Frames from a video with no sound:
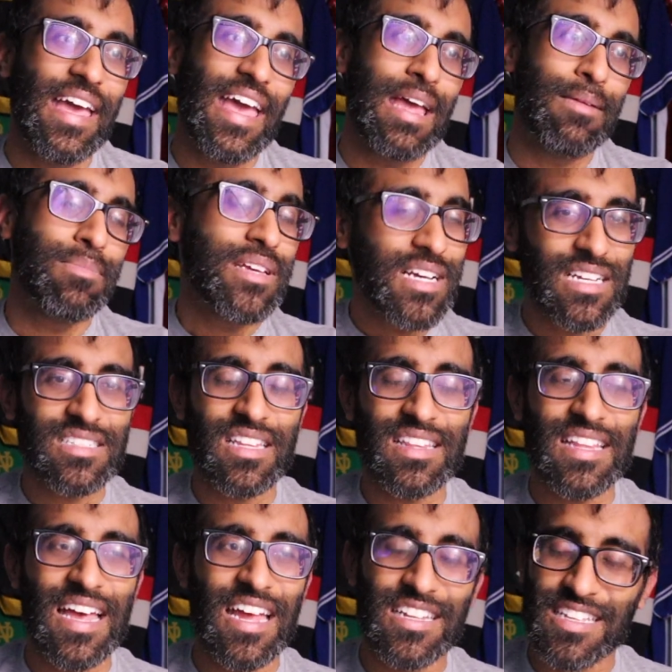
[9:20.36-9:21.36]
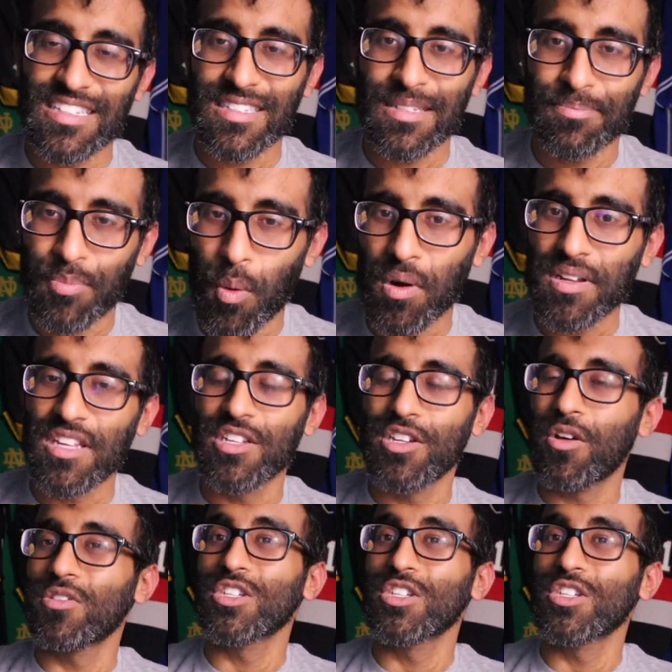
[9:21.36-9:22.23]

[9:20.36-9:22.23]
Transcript: and because of that, it's important that, you know,